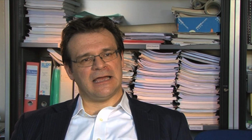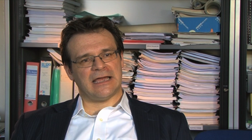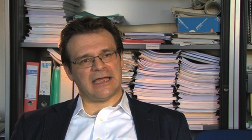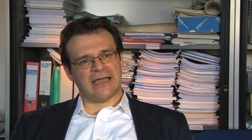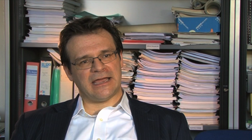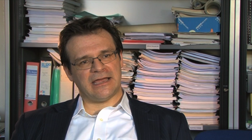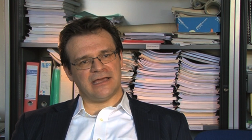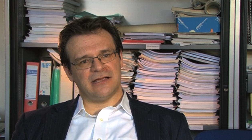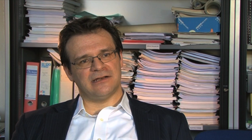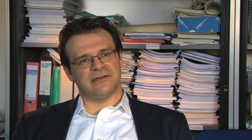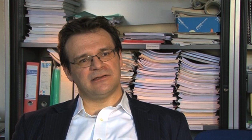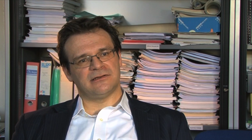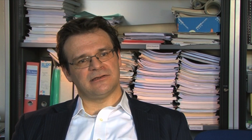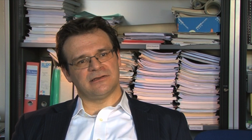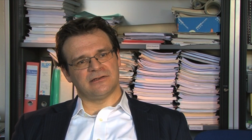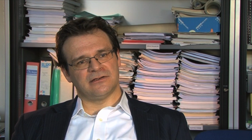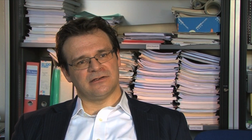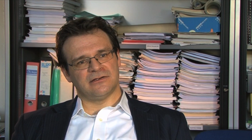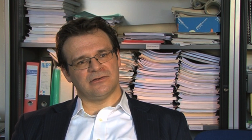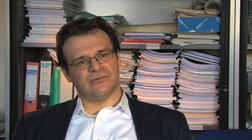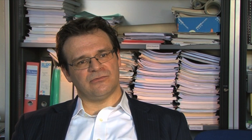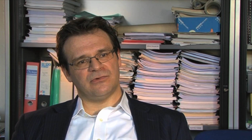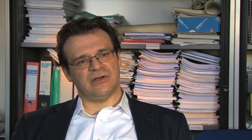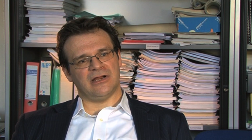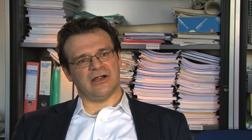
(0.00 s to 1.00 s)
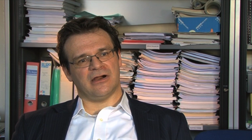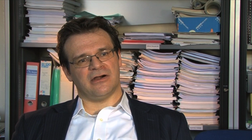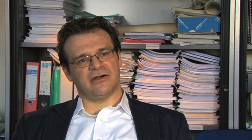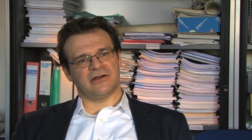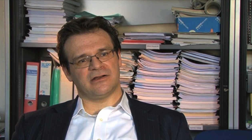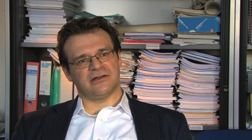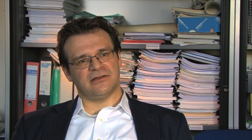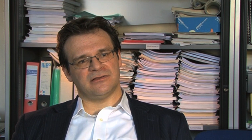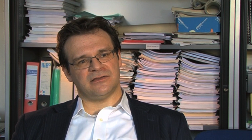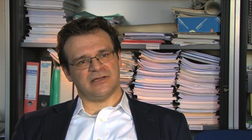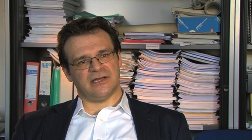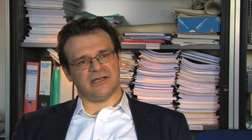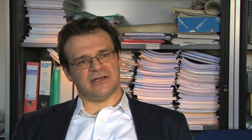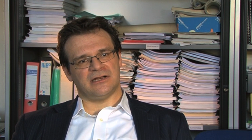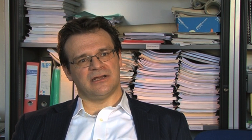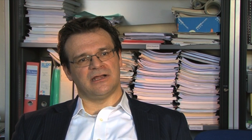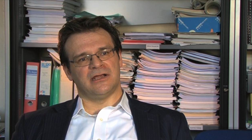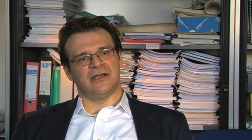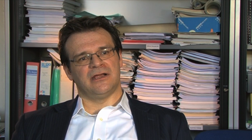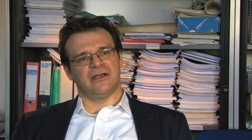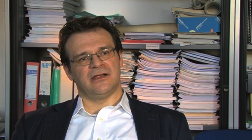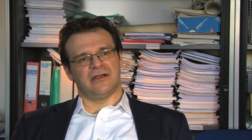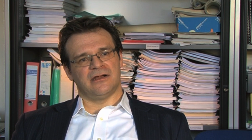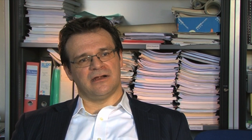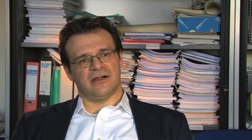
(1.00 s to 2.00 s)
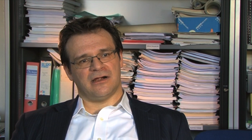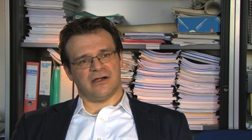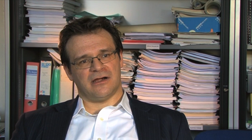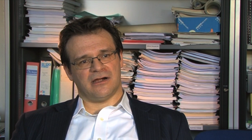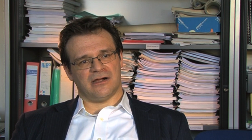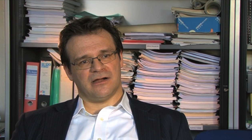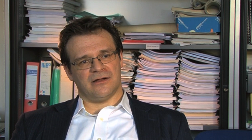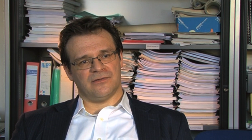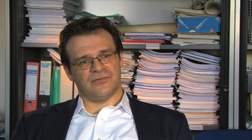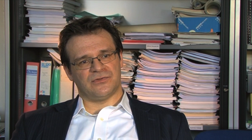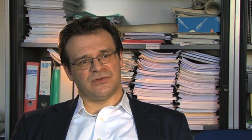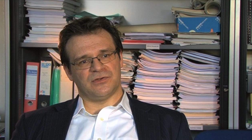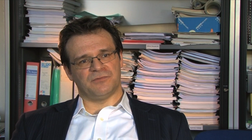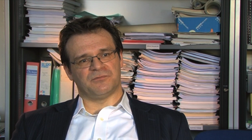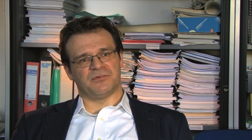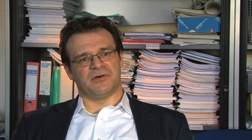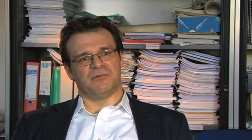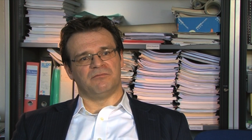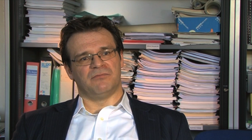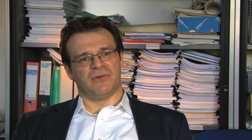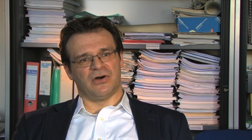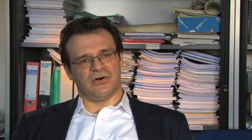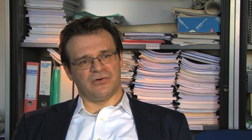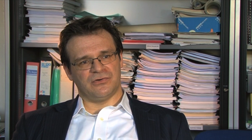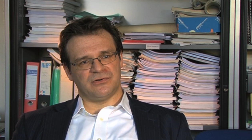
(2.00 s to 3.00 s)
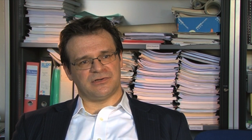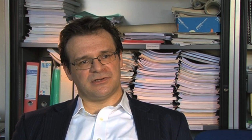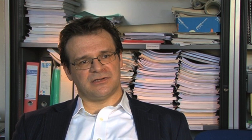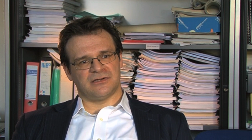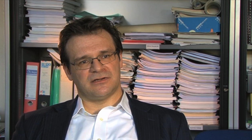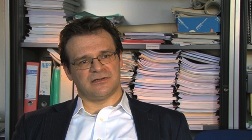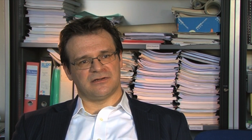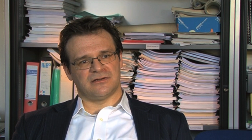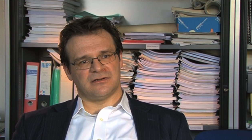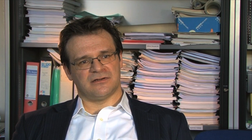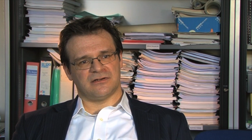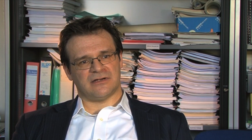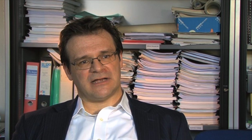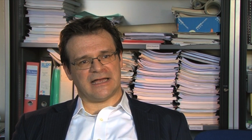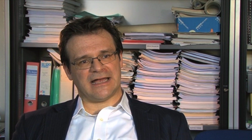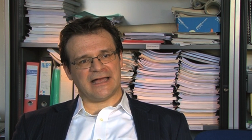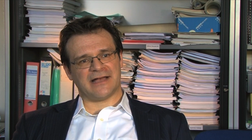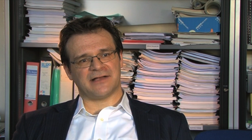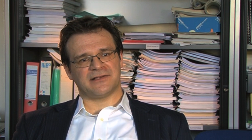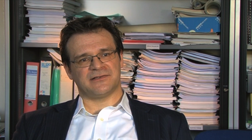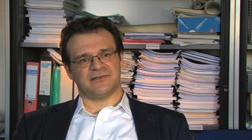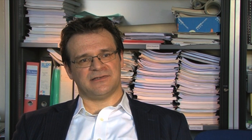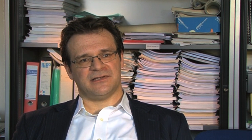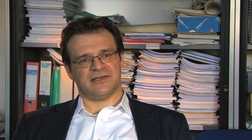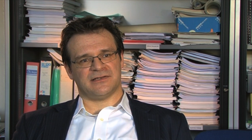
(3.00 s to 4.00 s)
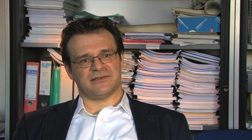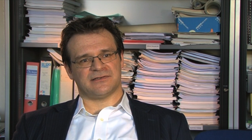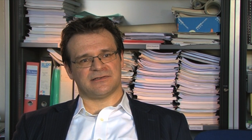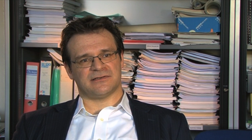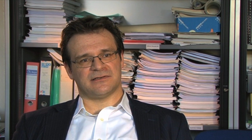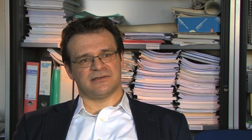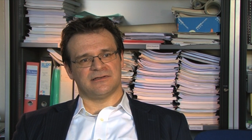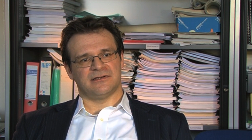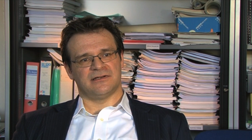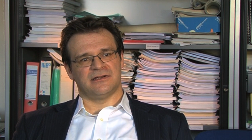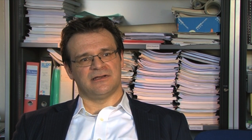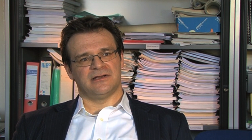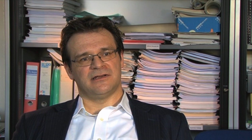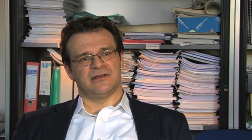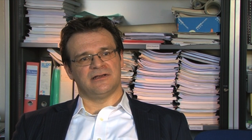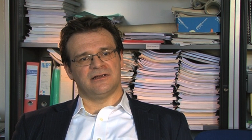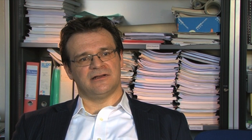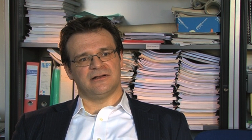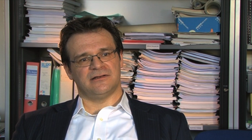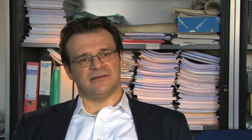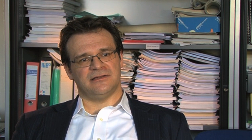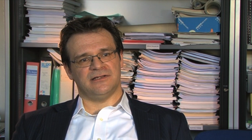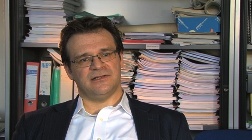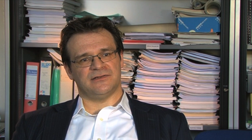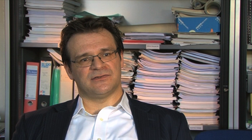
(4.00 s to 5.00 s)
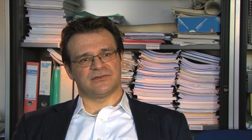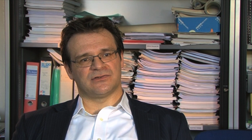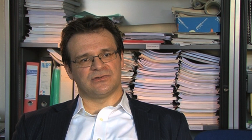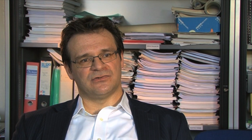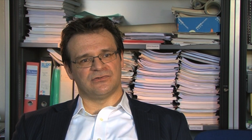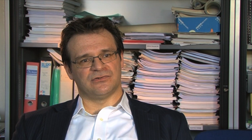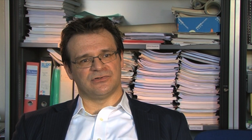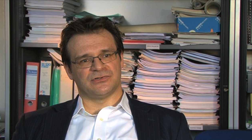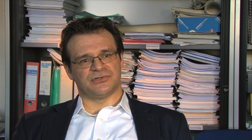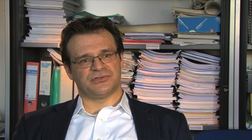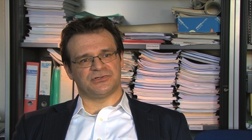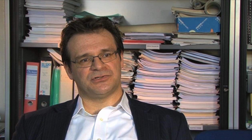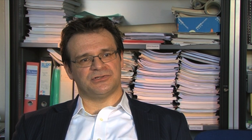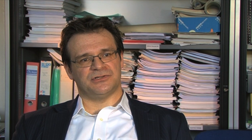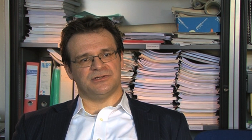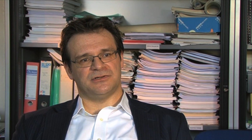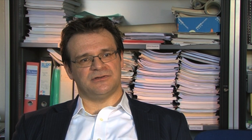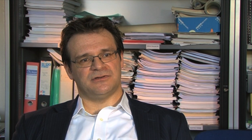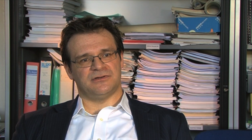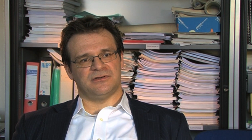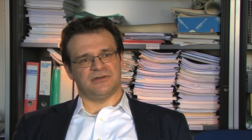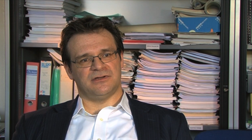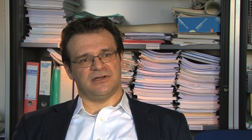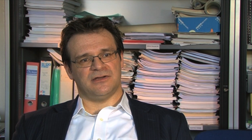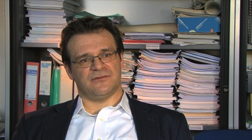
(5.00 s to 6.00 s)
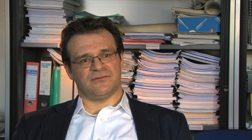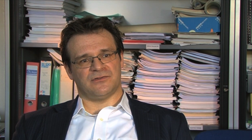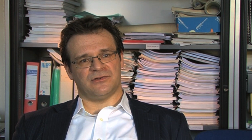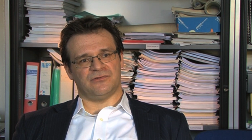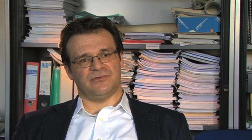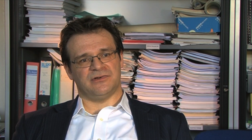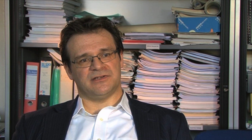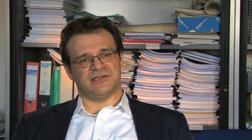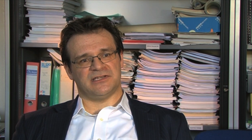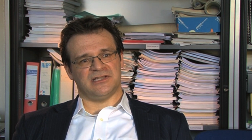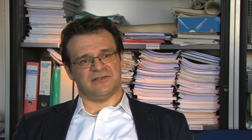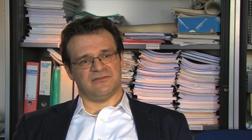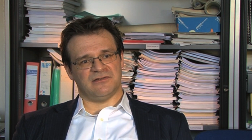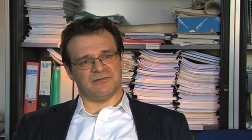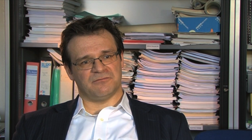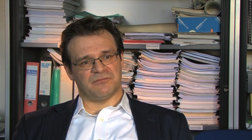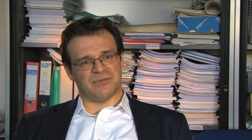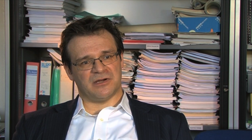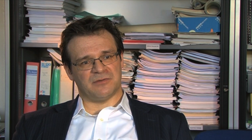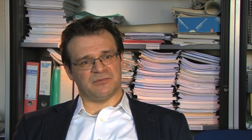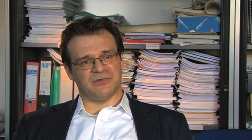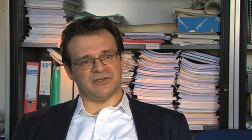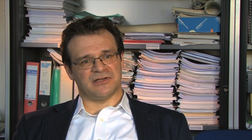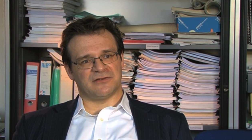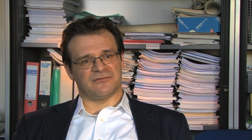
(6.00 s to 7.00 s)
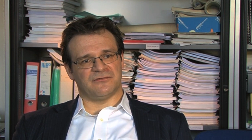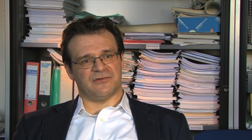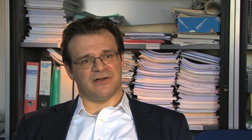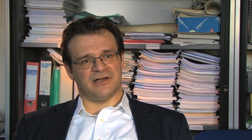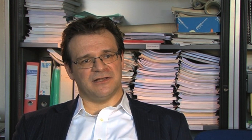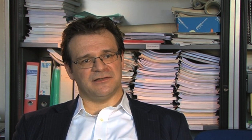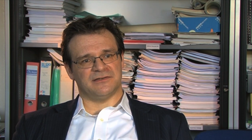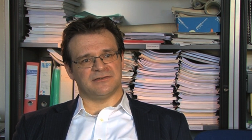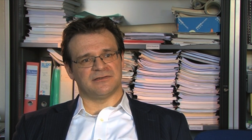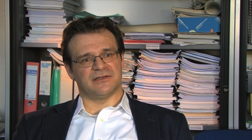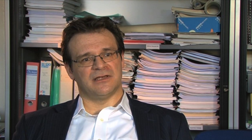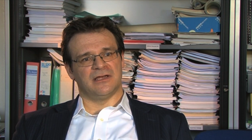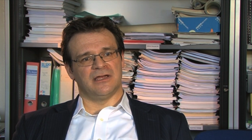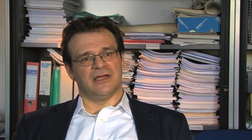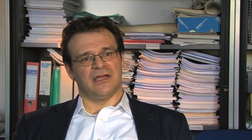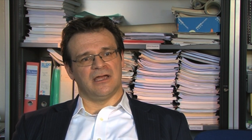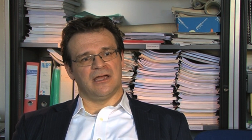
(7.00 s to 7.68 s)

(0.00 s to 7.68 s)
And we argue that to promote access, these schools should, if they're receiving public funds,